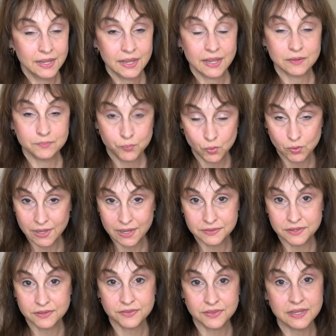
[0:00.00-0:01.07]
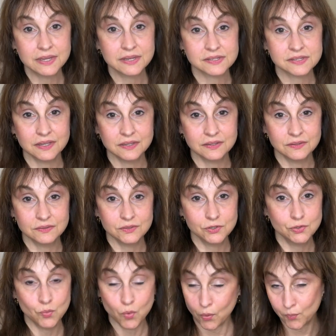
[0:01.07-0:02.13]
and pull out the things that
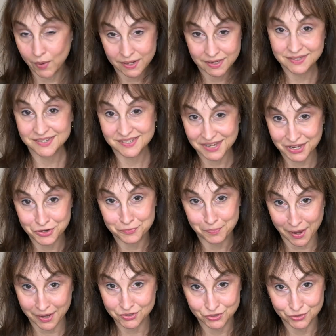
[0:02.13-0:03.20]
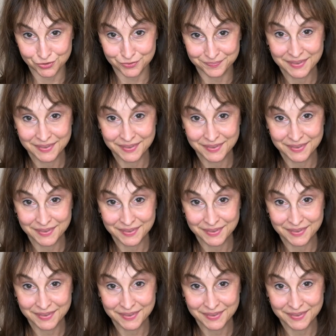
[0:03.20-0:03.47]
you are ready to say goodbye to.